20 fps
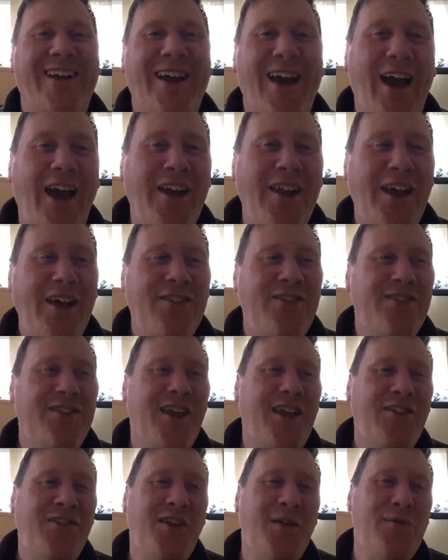And
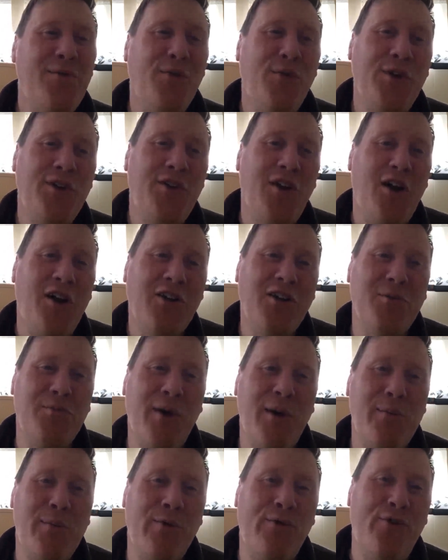that's something we talked
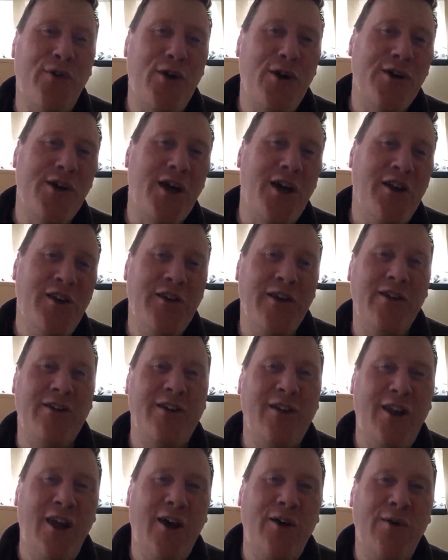about before,
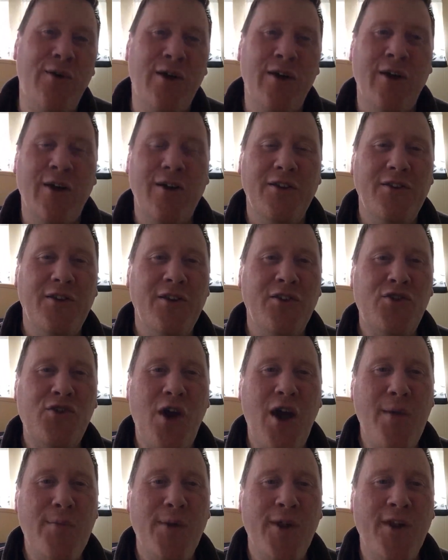Gundit. You know, the
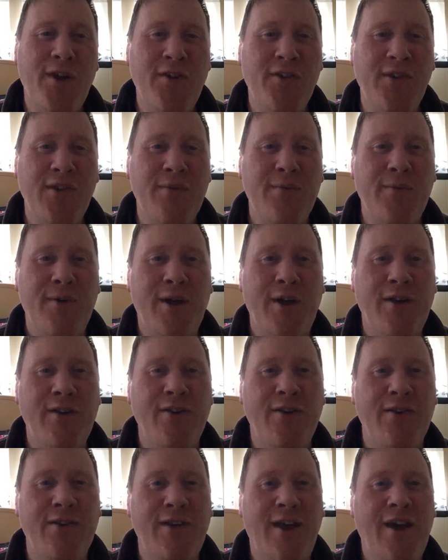
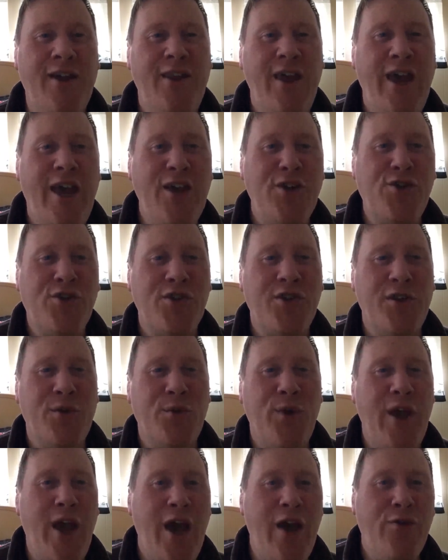tribalism and hatred that
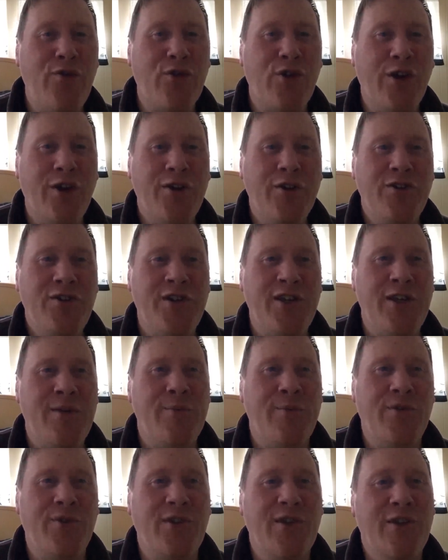we have for other
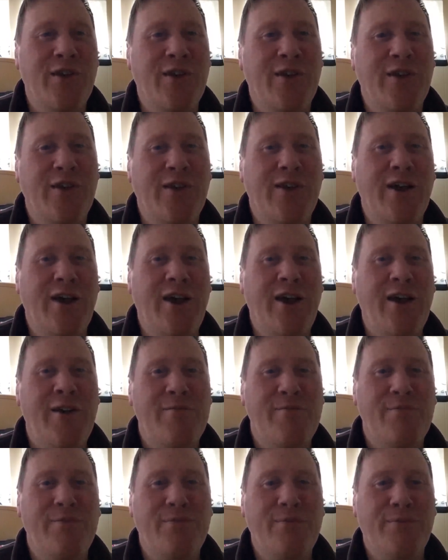teams.
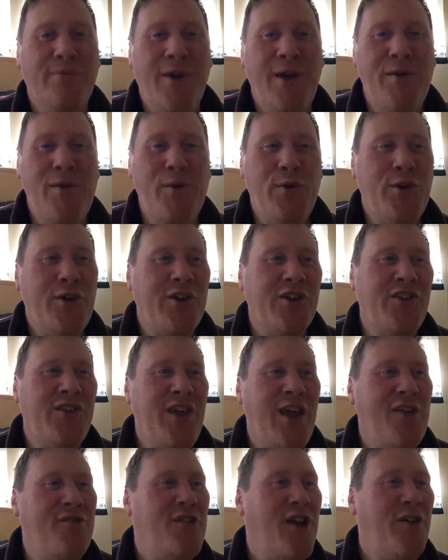Maybe we could
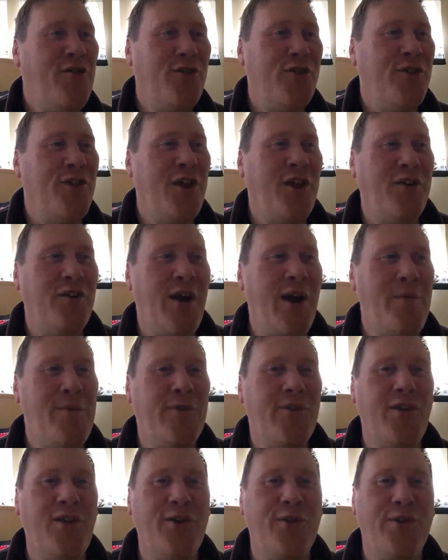save that for another
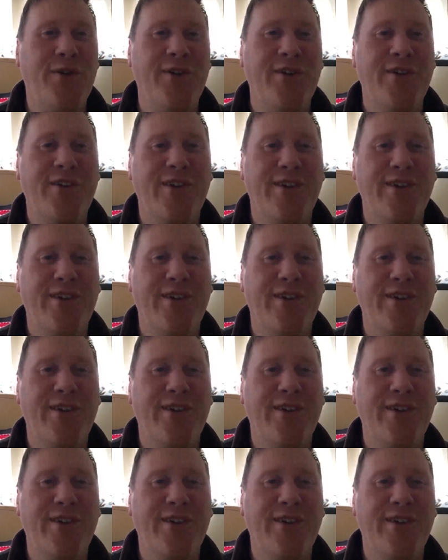episode.